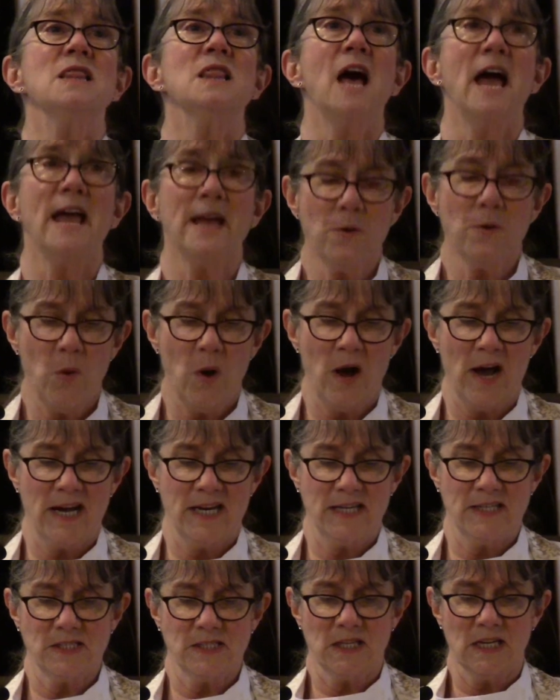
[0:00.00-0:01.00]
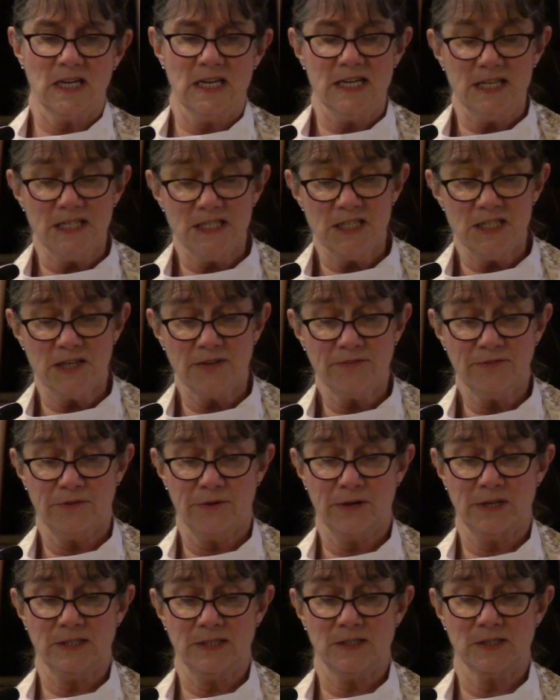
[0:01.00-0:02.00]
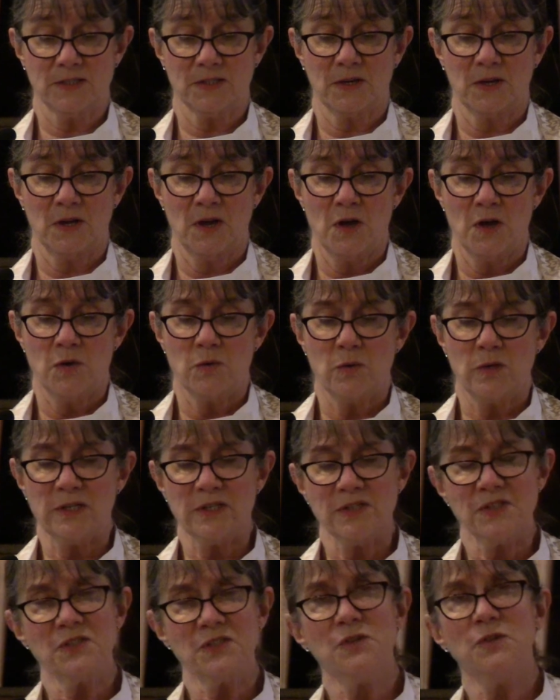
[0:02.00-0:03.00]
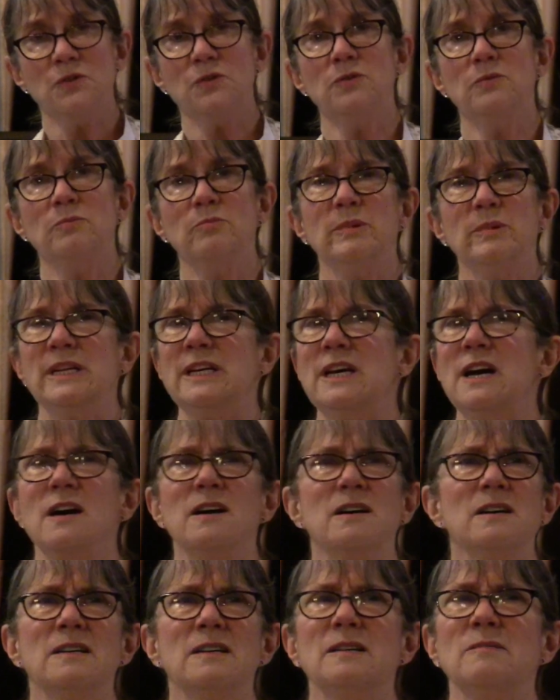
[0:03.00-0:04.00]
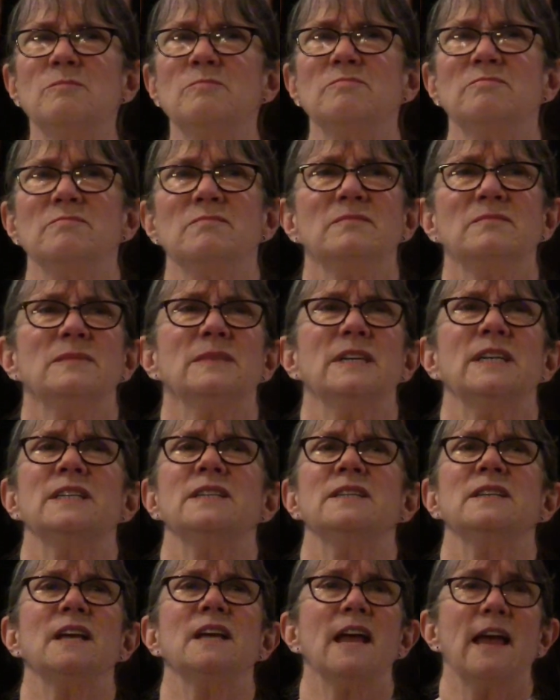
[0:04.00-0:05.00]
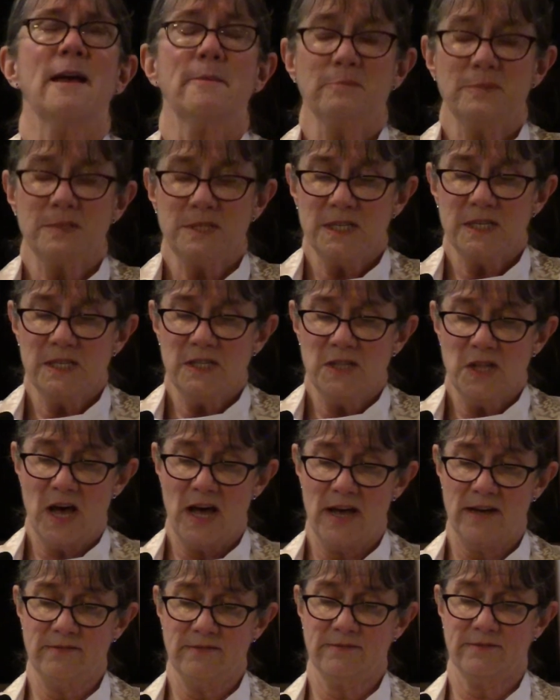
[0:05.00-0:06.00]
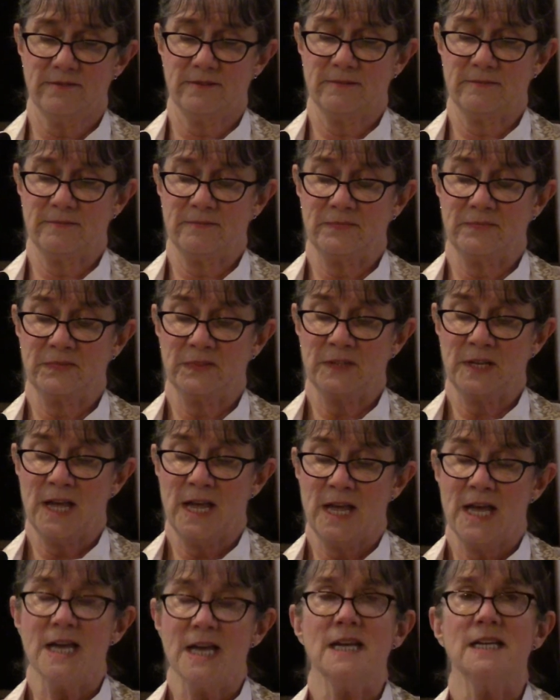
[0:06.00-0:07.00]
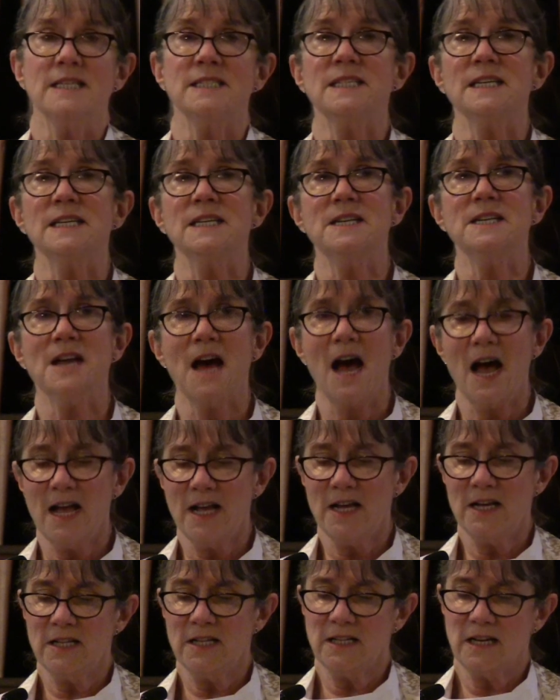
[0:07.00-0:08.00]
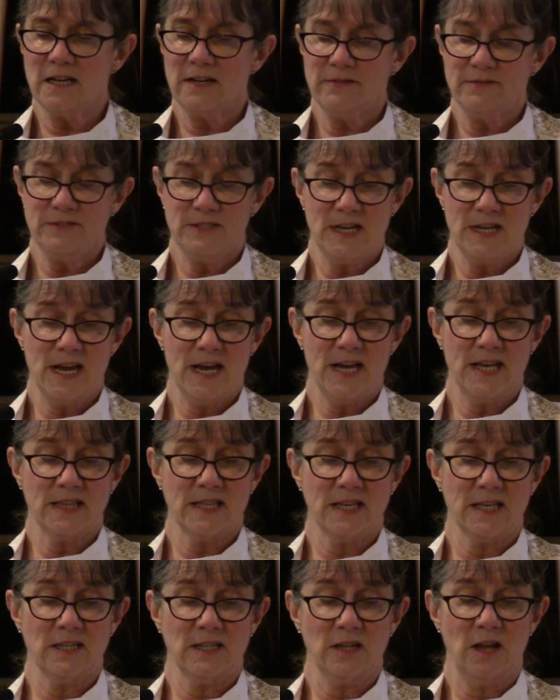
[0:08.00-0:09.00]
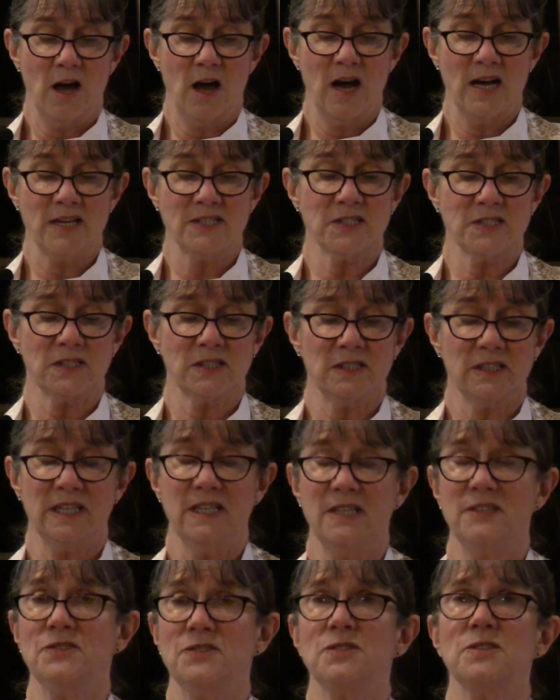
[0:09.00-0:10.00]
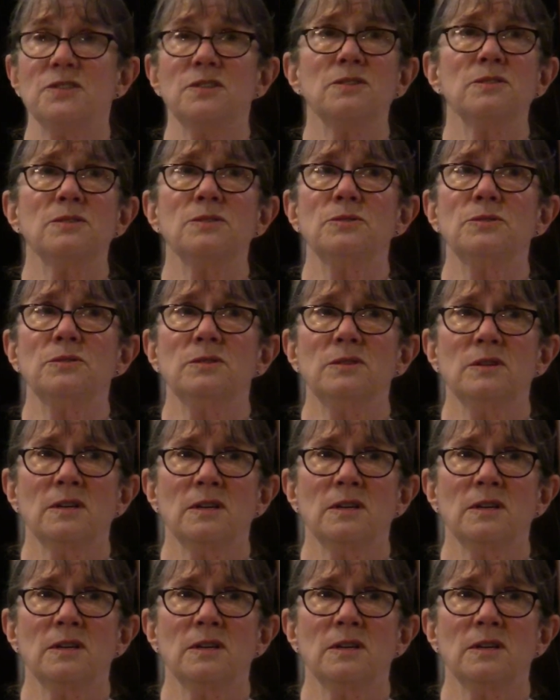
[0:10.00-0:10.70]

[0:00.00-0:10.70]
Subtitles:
Likewise, indifference will soon become an empty life. Denial of death and loss leads to